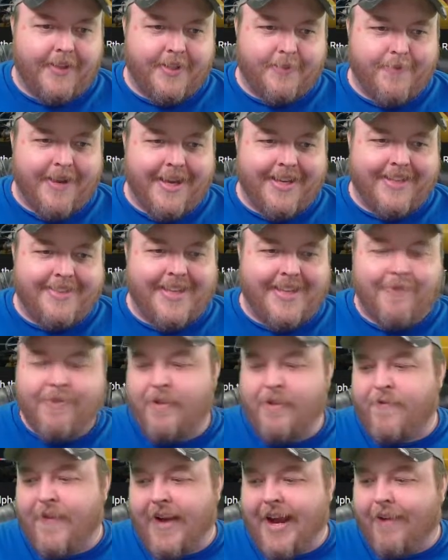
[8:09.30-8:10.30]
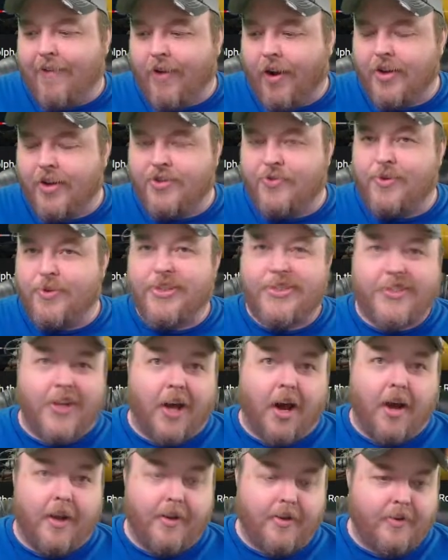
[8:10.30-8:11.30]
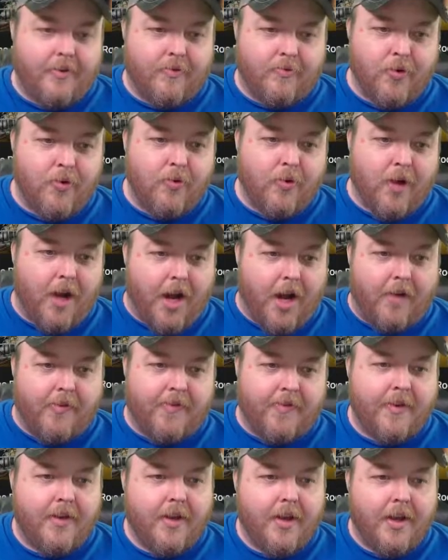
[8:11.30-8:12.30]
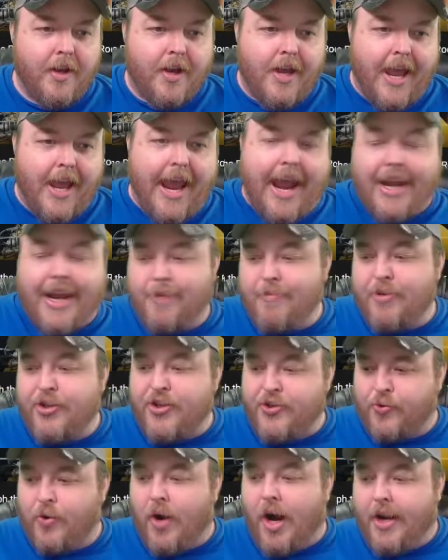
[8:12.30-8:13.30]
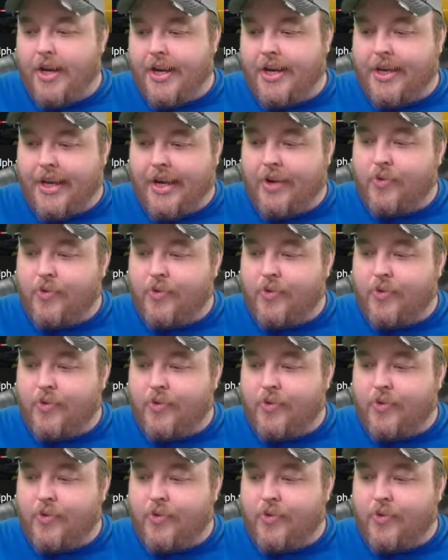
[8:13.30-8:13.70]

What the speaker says: my 7,500 ton Rudolph animatronic. It